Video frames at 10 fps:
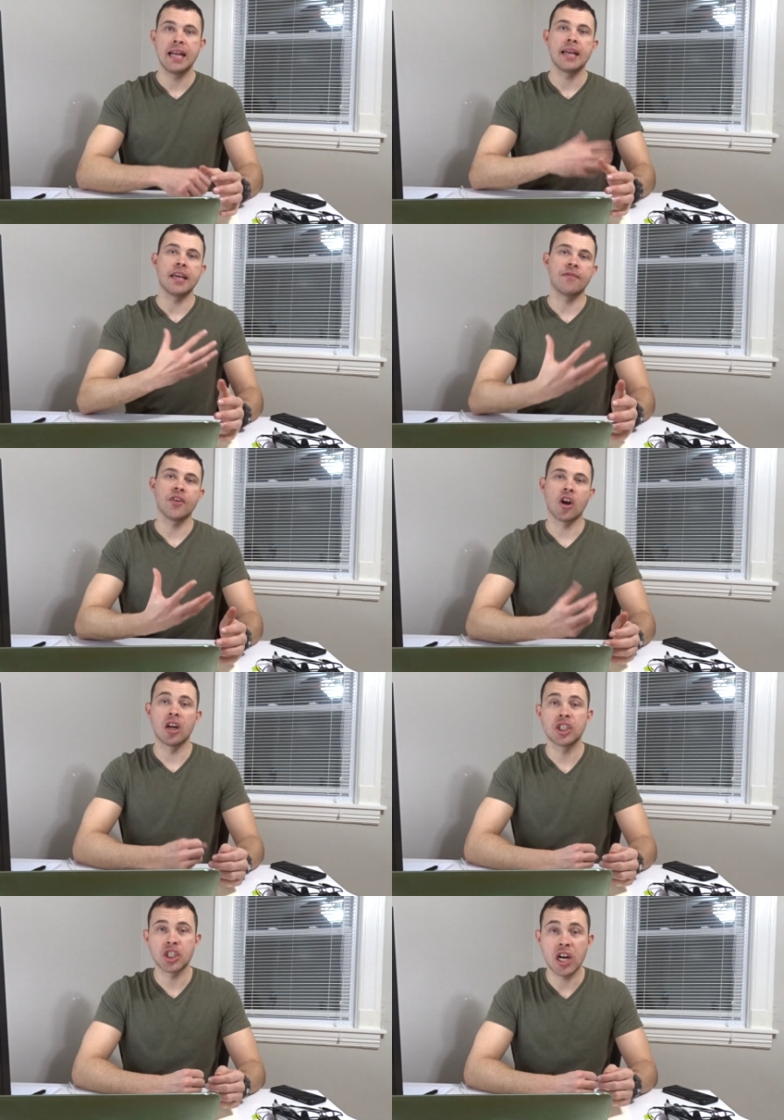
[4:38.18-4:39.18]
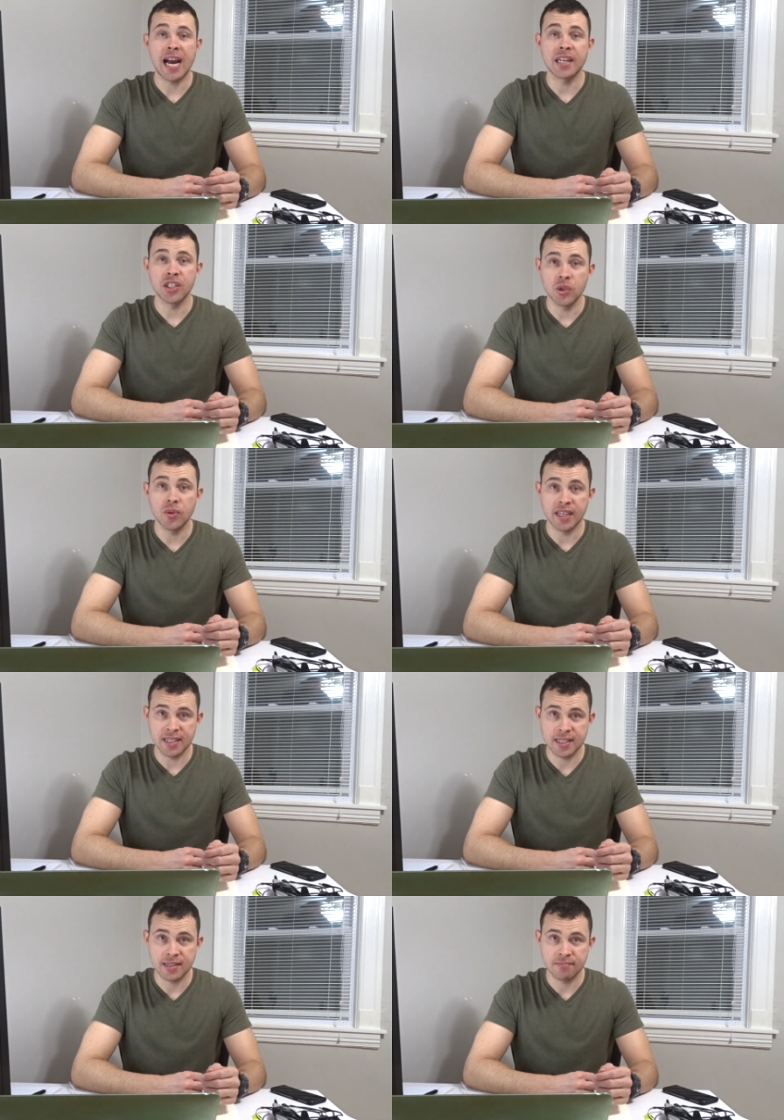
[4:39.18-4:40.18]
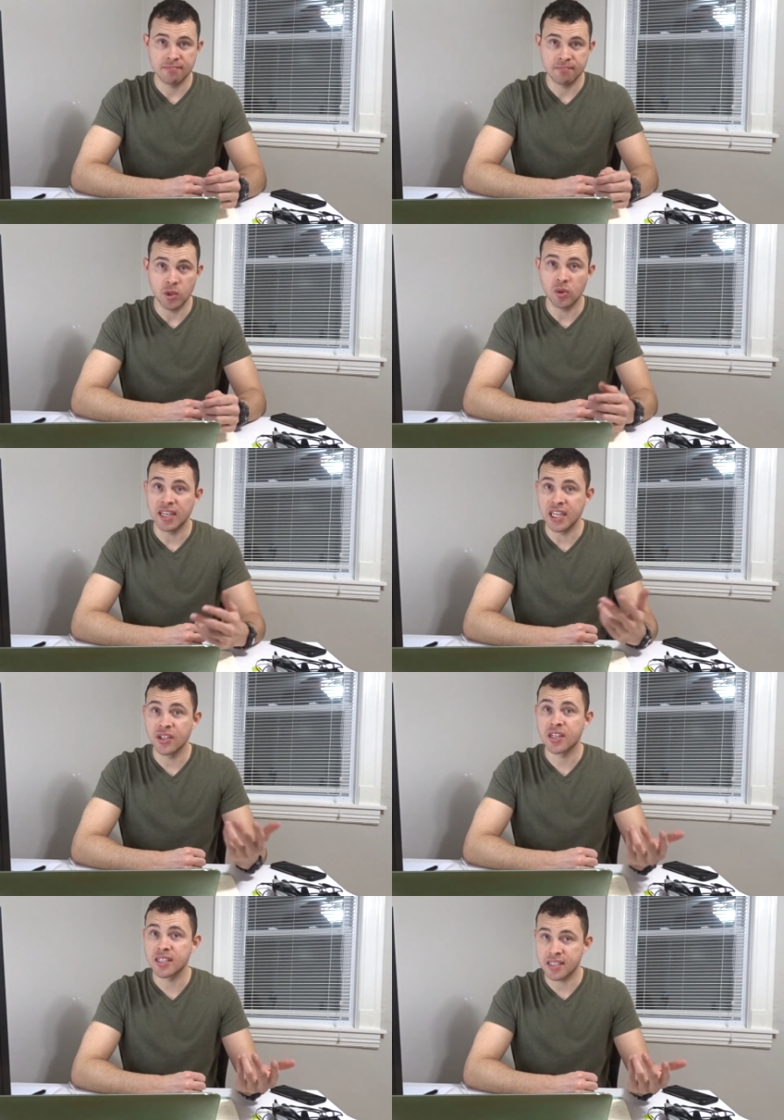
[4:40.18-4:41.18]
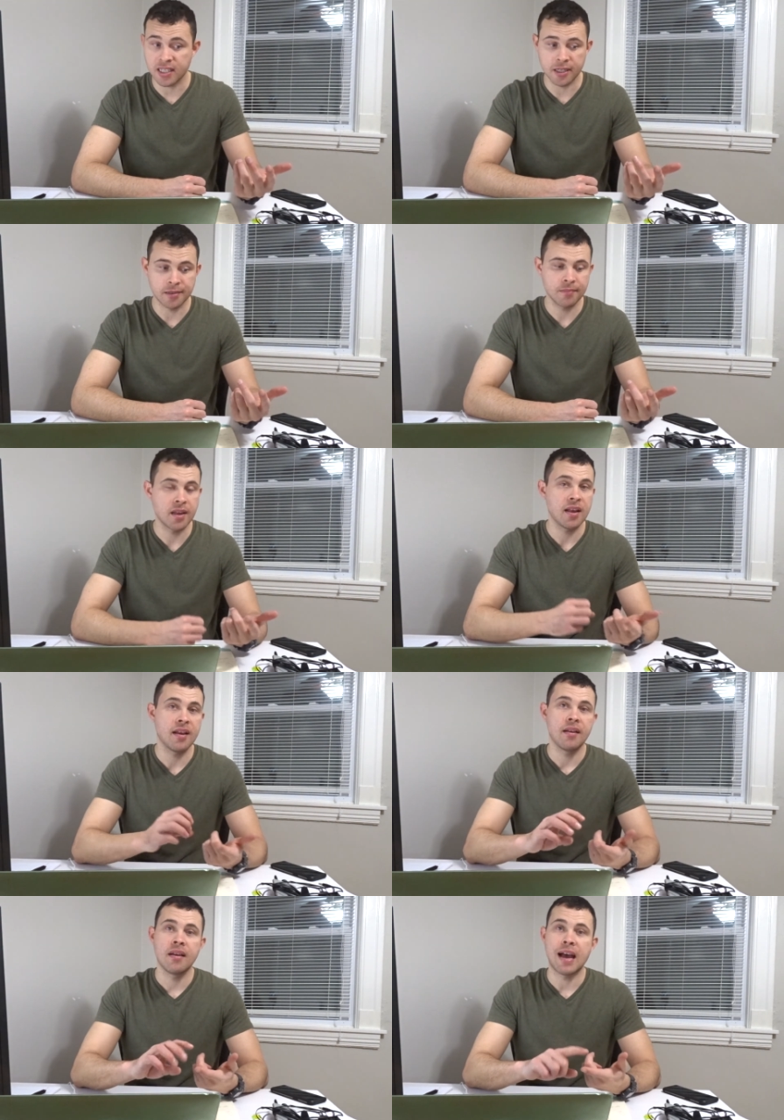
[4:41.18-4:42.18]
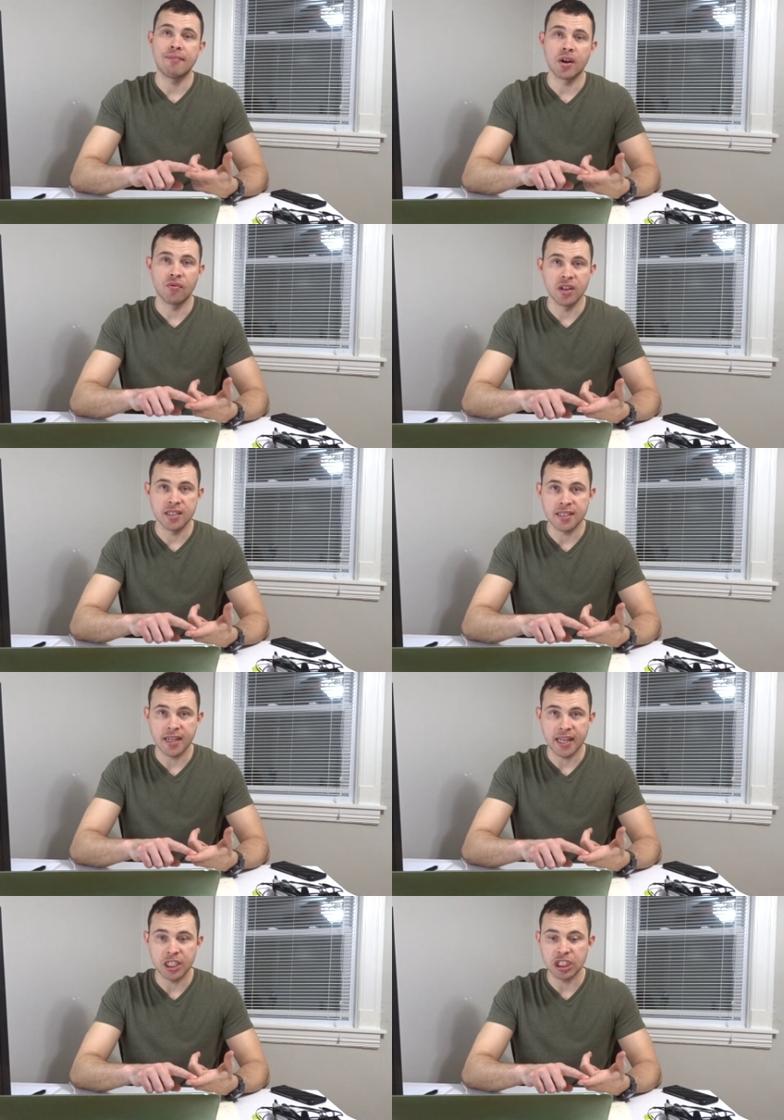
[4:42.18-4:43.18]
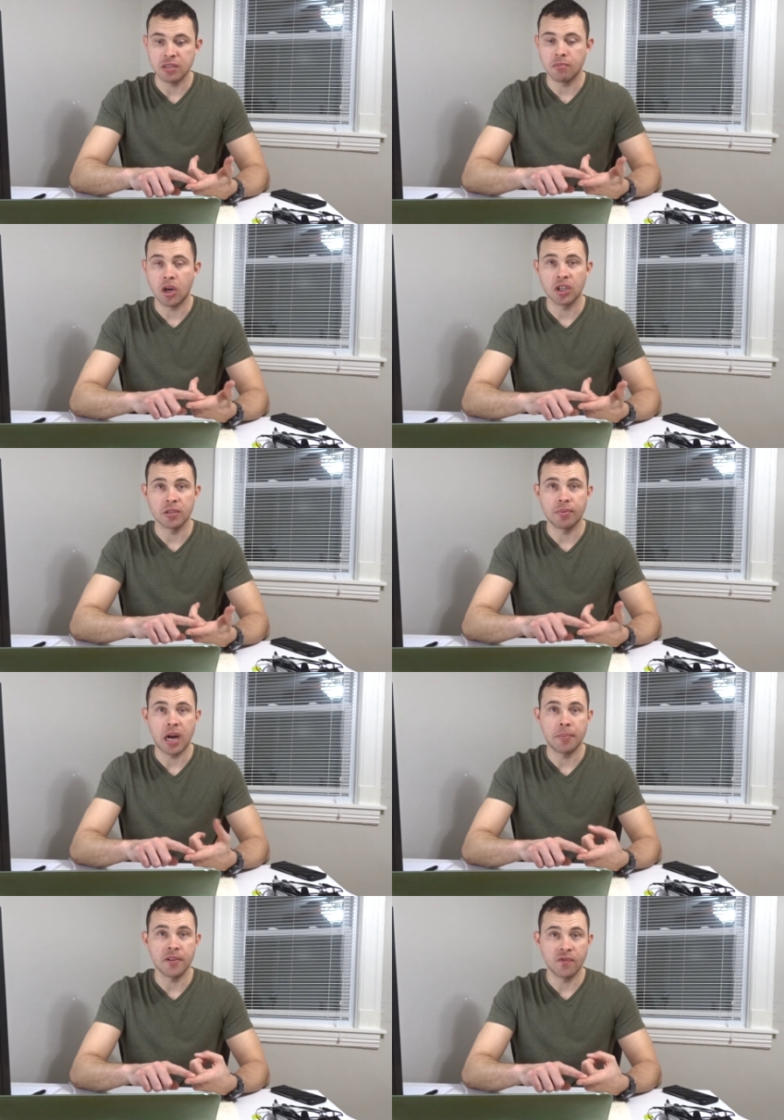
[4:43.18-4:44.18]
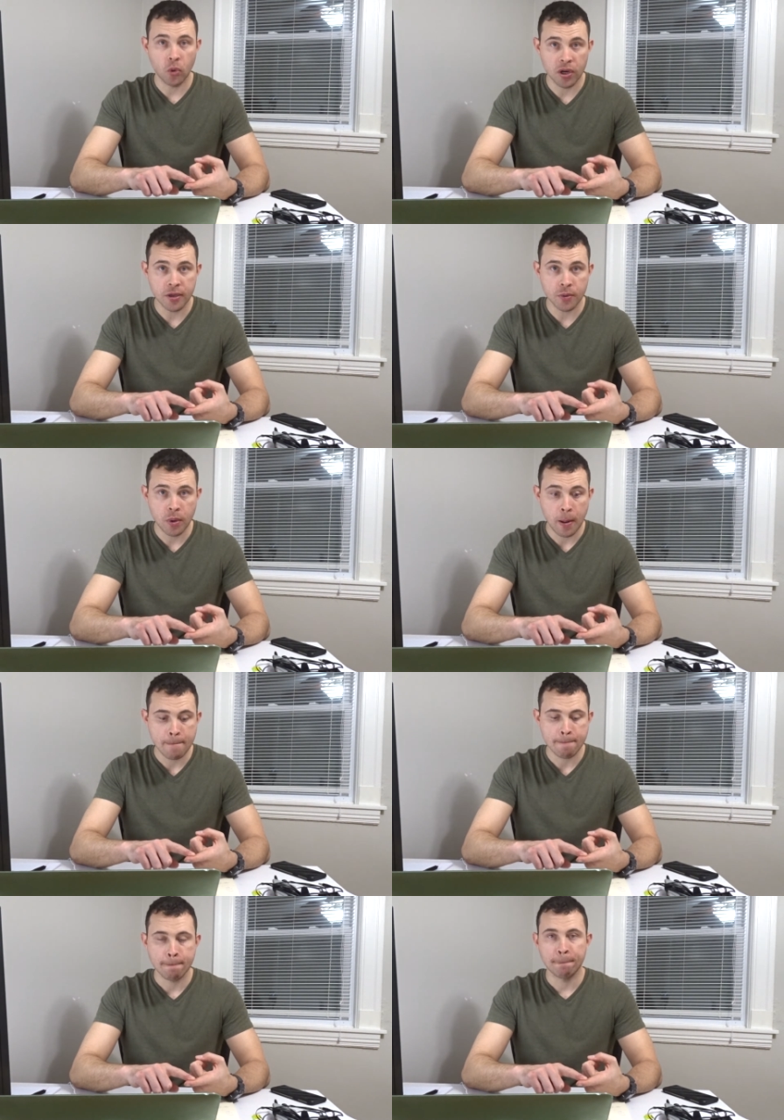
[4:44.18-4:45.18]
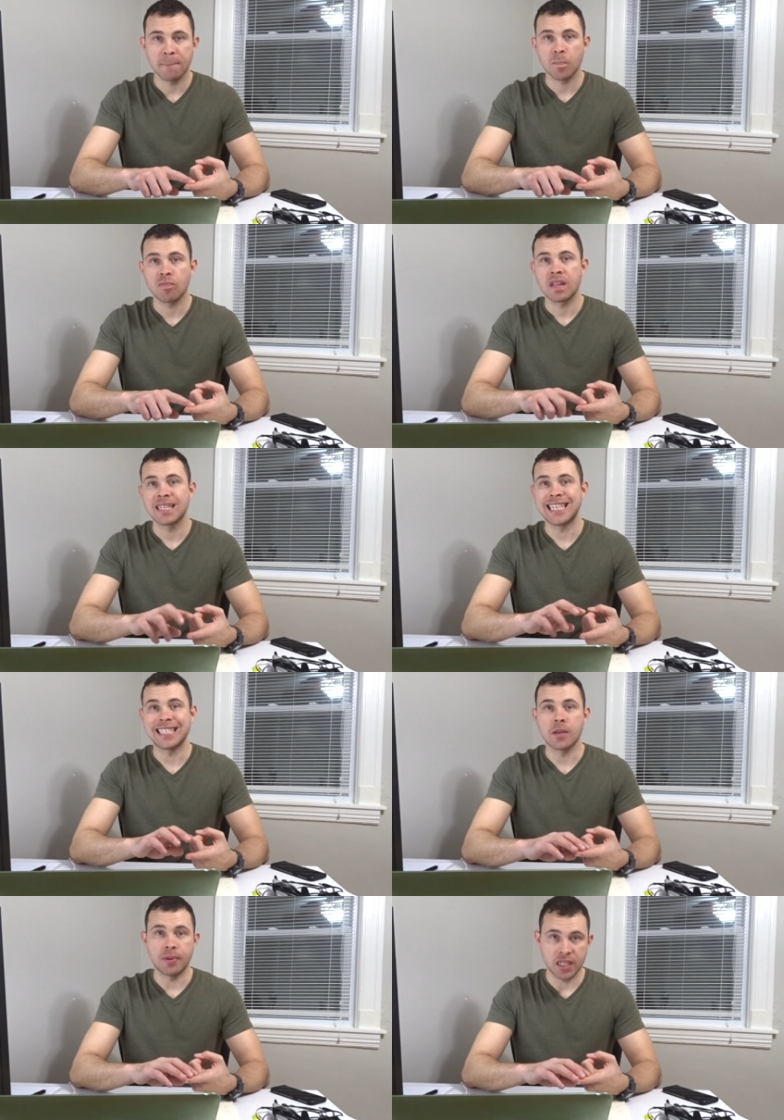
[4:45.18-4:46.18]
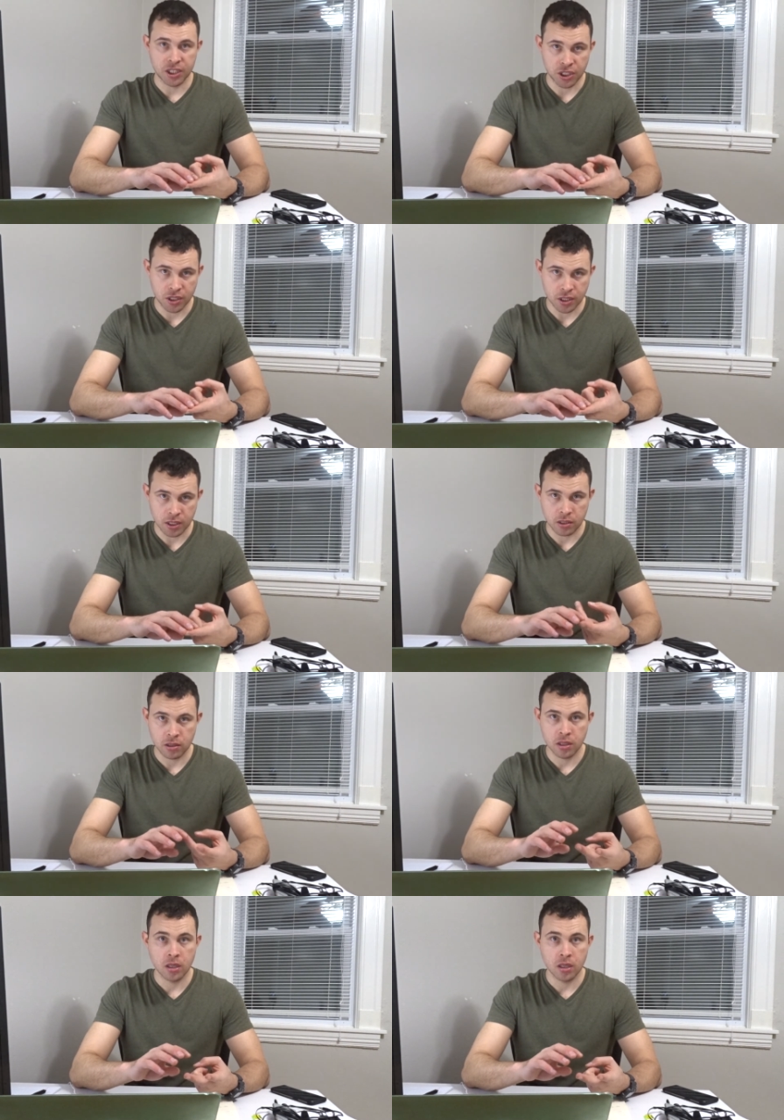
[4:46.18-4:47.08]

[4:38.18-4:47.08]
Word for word: If you're unsure how to do this, you can either consider having a real estate agent market the property for you, take the pictures,